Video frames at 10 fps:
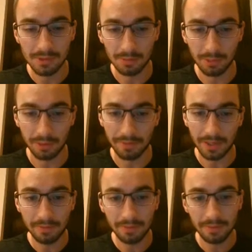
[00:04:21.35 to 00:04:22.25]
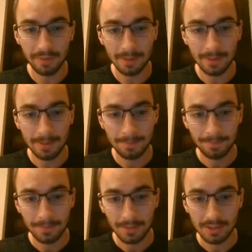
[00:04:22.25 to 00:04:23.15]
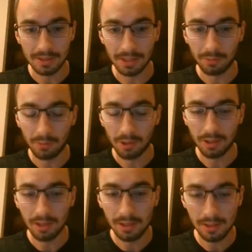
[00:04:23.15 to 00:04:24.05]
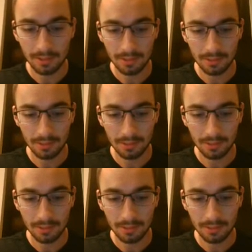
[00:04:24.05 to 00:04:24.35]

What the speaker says: 0.5. You get 1.